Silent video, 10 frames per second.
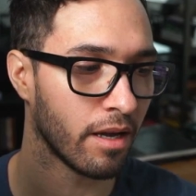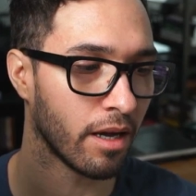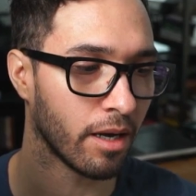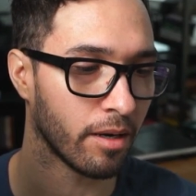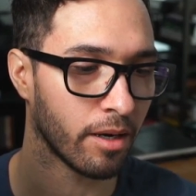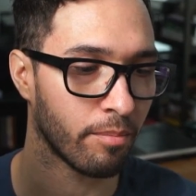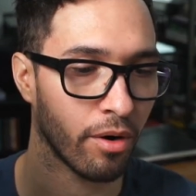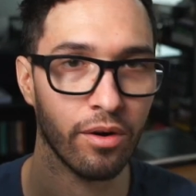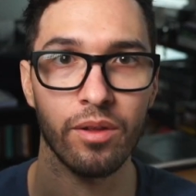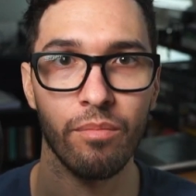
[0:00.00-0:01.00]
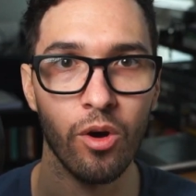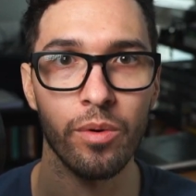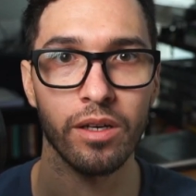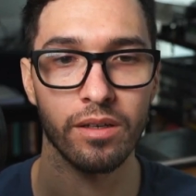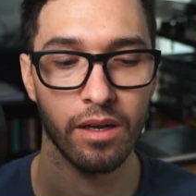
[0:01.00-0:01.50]
a part of the
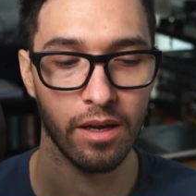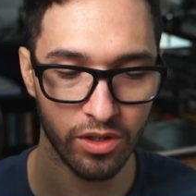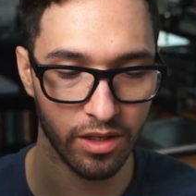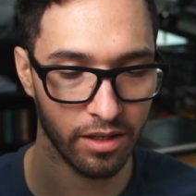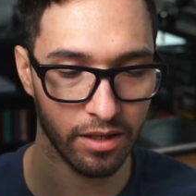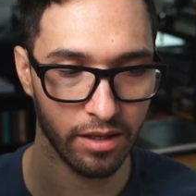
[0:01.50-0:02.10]
moment, just